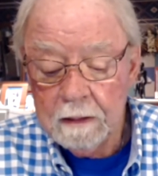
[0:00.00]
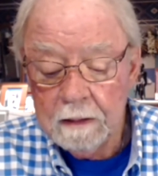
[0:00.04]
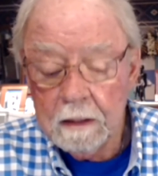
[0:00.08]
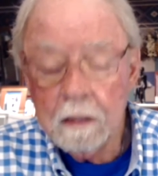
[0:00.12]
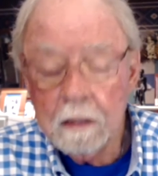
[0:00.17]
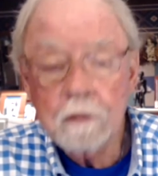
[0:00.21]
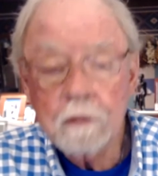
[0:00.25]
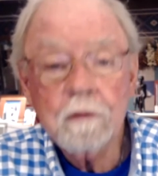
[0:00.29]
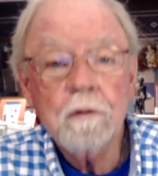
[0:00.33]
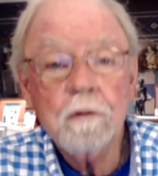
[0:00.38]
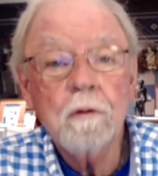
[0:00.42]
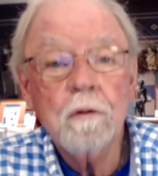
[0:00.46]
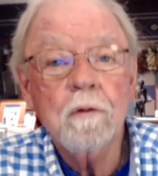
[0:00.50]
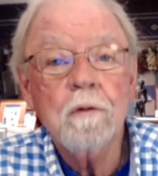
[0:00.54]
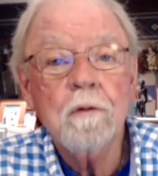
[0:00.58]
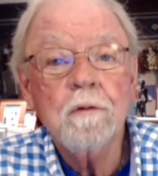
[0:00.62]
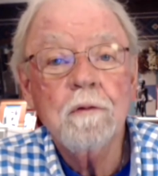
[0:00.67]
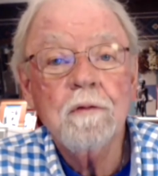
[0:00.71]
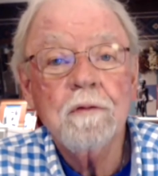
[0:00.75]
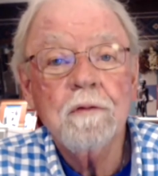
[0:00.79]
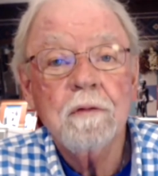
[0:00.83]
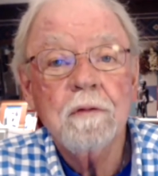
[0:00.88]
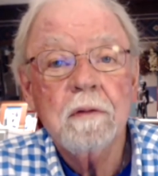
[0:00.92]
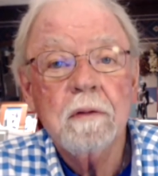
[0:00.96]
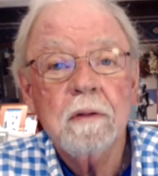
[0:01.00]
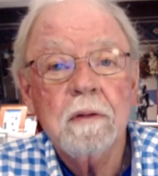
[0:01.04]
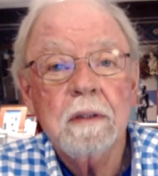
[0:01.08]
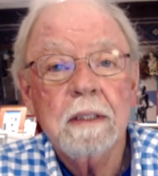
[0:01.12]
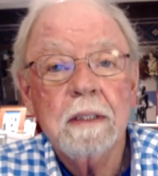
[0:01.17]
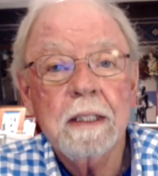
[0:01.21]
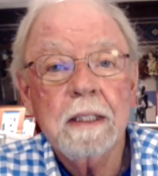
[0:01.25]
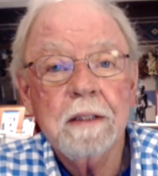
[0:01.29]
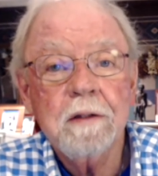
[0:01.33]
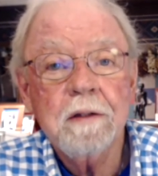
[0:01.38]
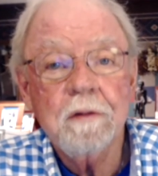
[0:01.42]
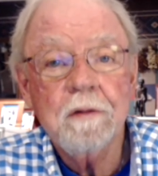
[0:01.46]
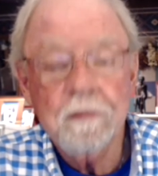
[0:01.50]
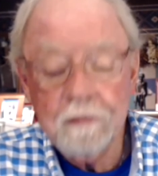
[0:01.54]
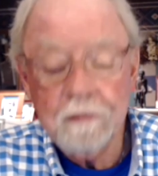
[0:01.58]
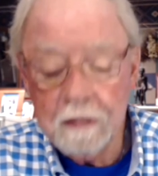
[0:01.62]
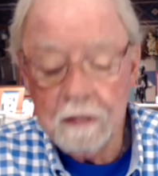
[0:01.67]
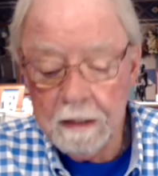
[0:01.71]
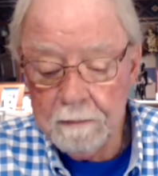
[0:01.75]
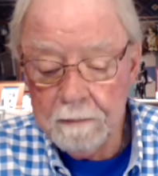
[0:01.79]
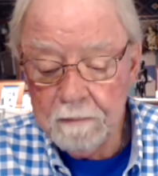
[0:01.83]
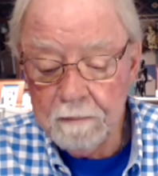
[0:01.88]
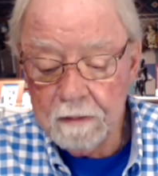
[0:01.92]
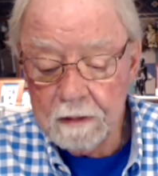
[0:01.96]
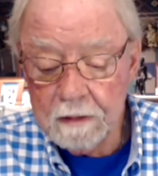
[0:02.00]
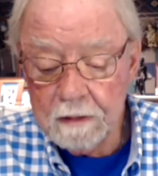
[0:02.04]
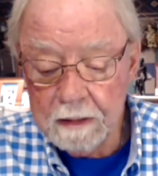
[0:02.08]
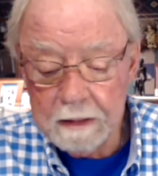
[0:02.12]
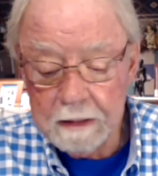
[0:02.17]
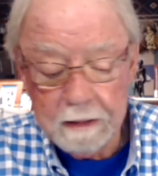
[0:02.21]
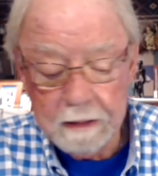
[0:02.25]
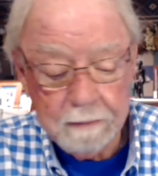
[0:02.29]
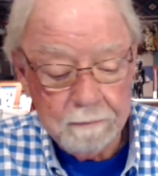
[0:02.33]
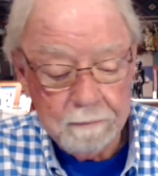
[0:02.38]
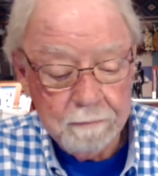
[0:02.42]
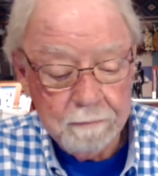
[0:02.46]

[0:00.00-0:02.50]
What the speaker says: occurs at the same time.